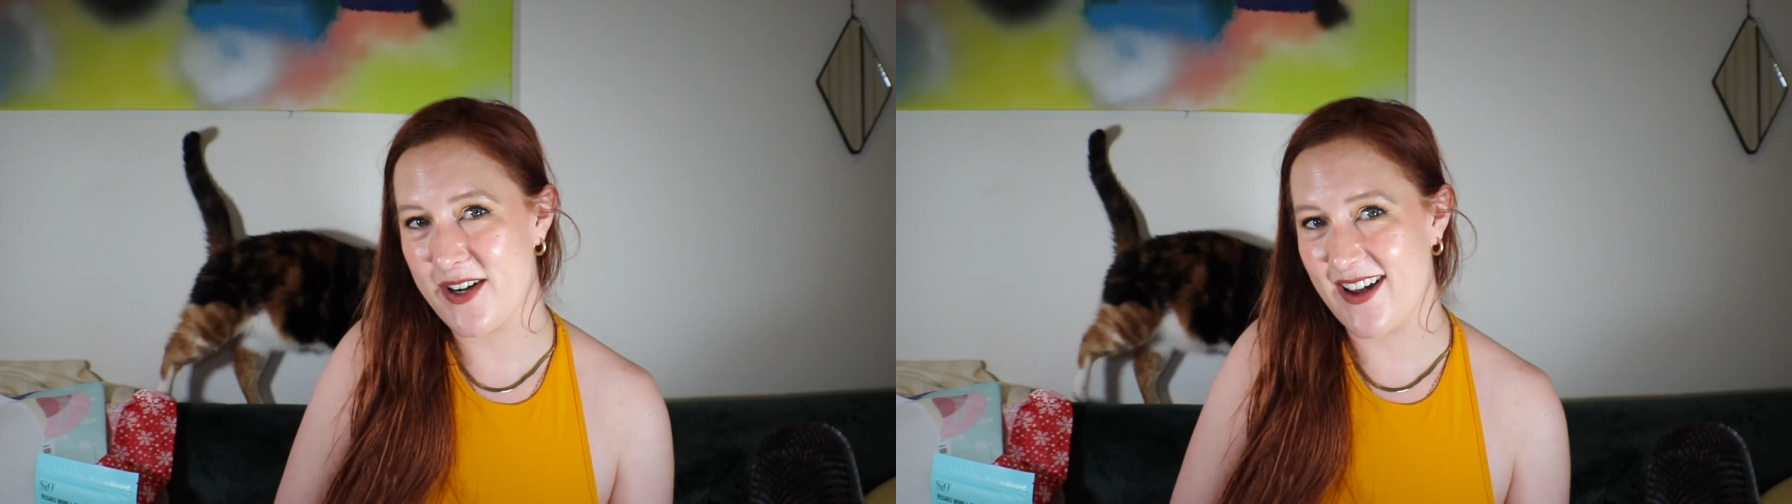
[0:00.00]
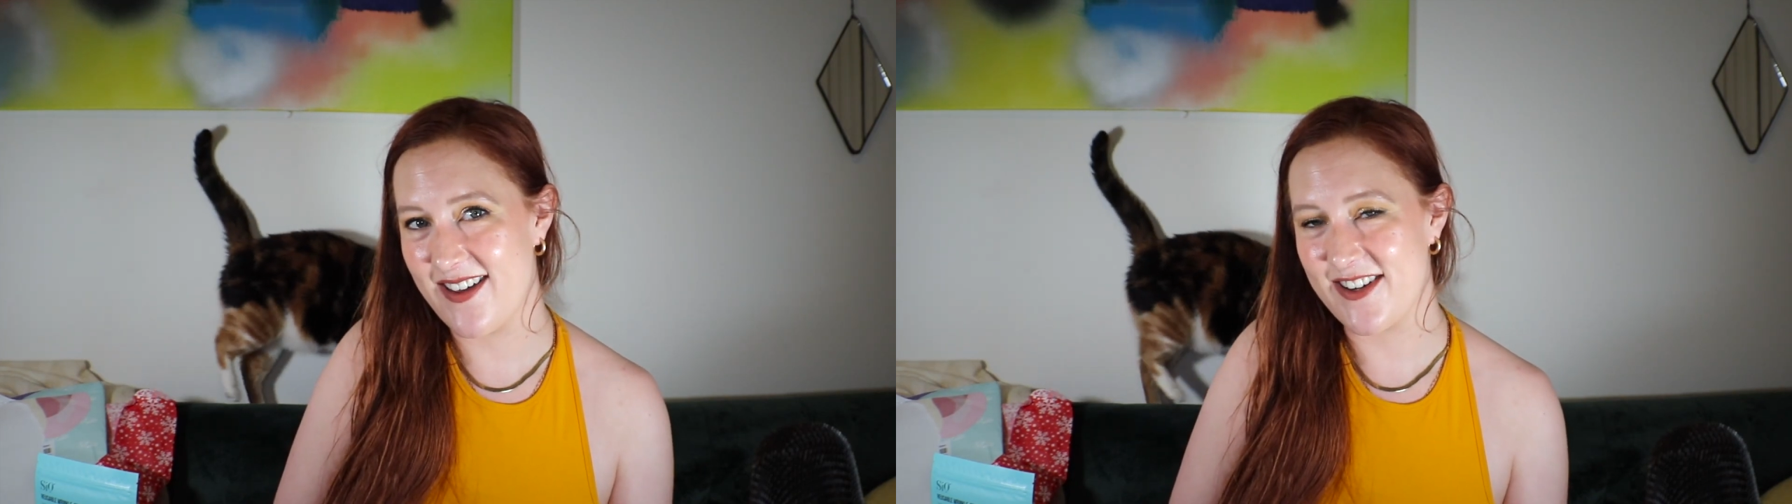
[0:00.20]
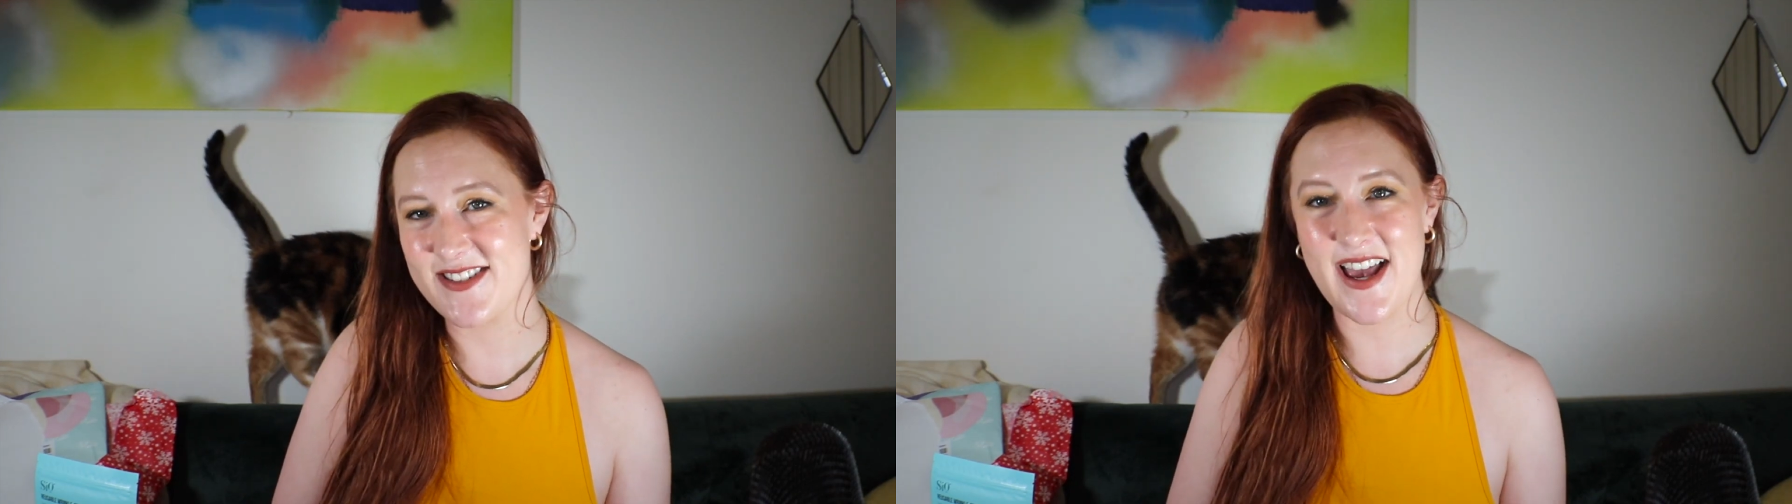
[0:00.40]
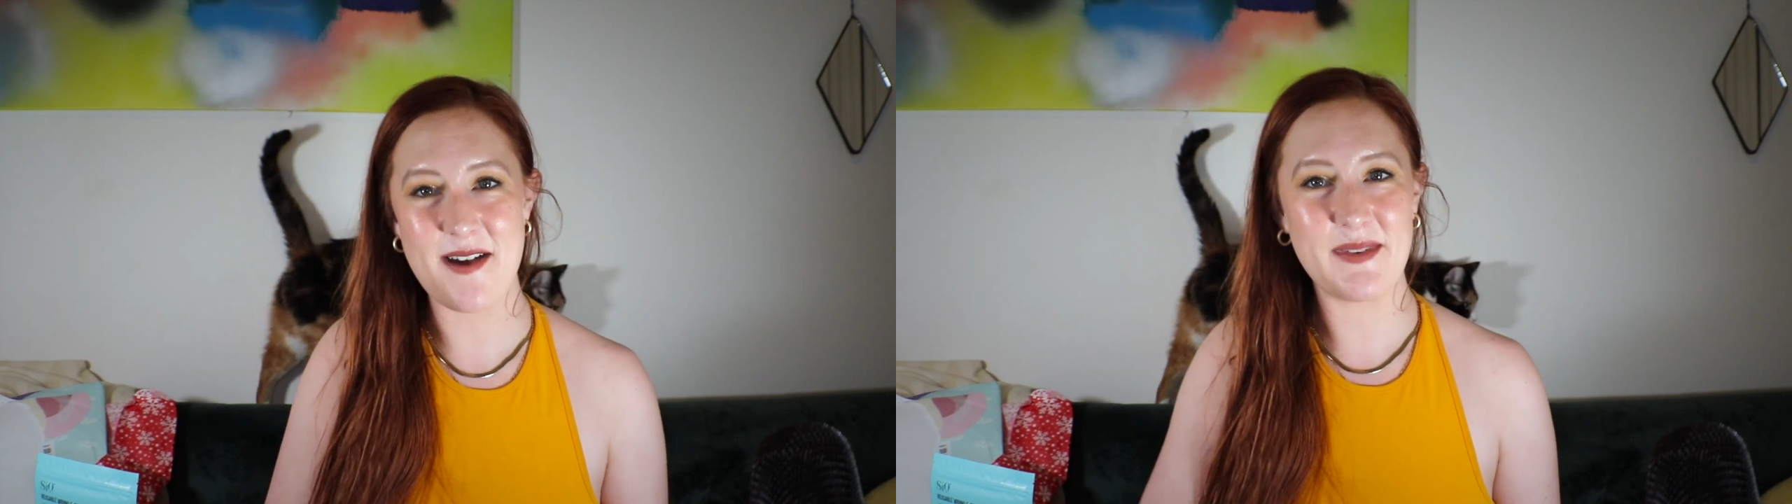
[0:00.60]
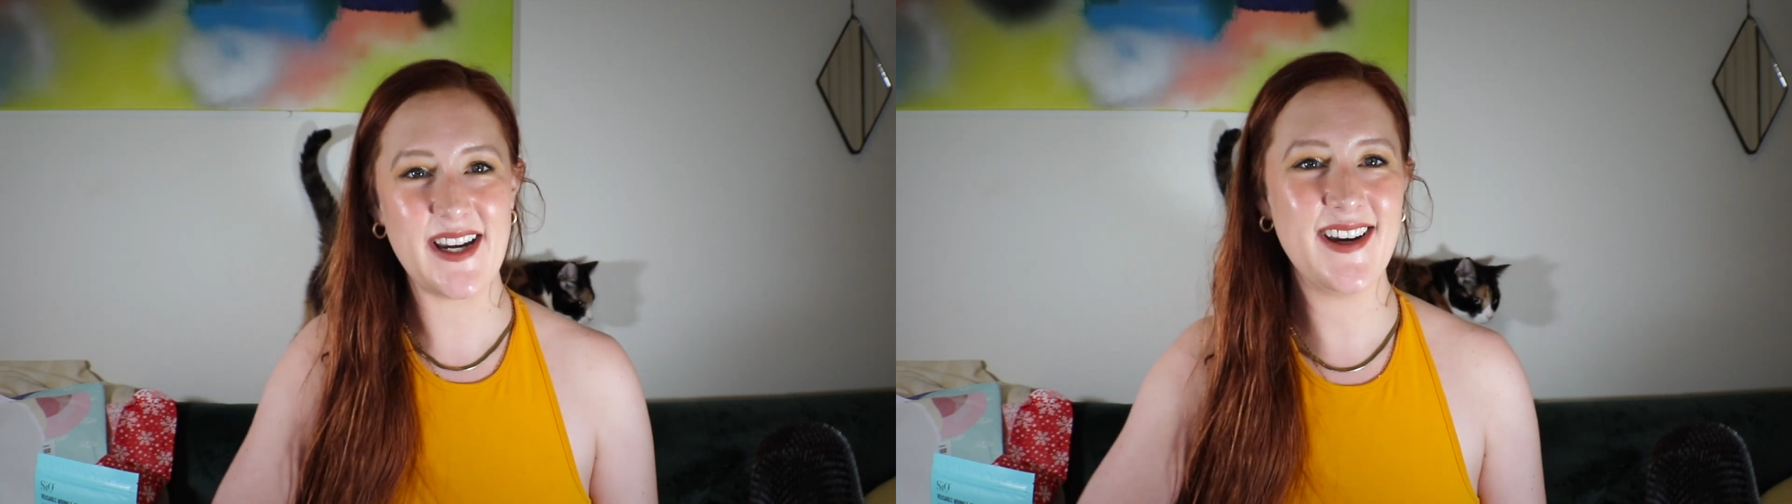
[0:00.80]
will get. And there's
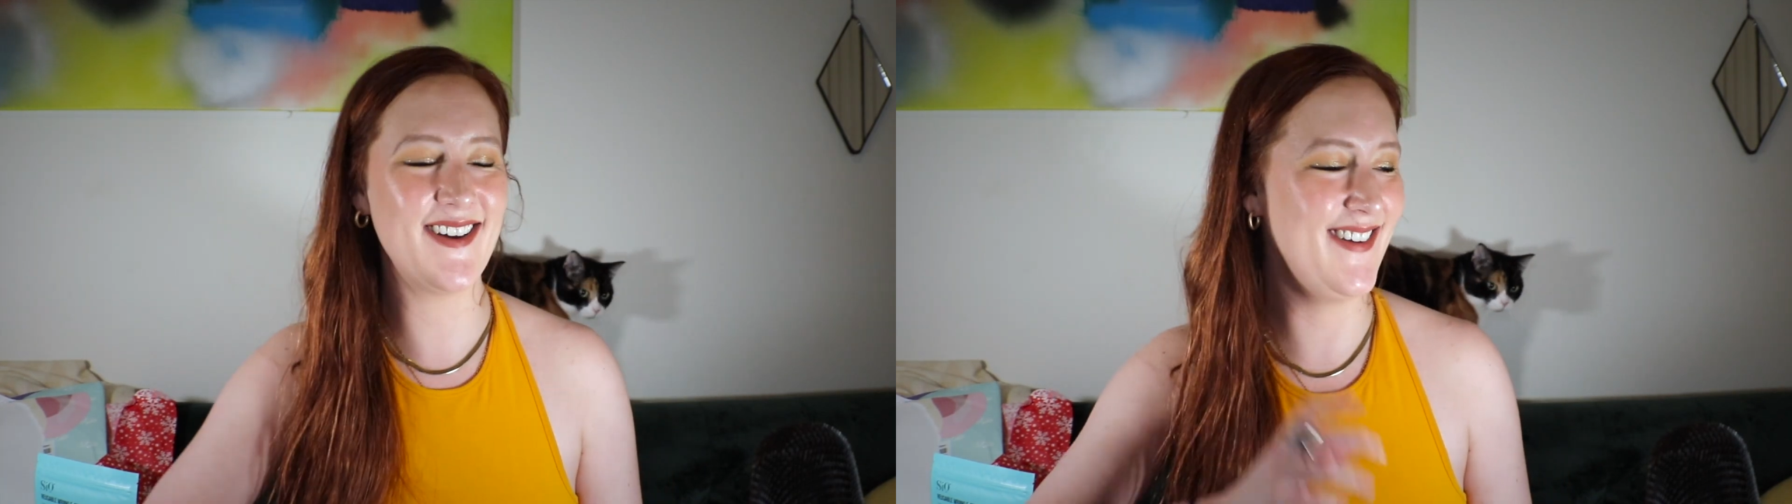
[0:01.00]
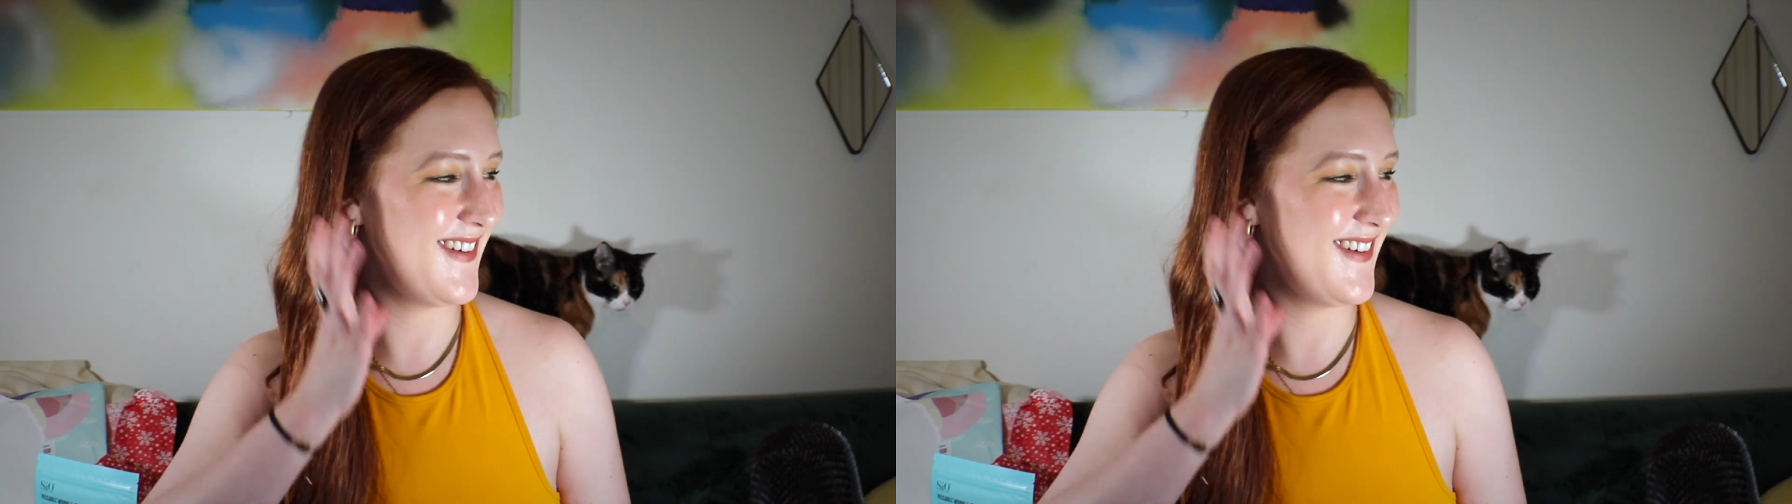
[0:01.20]
Emmy.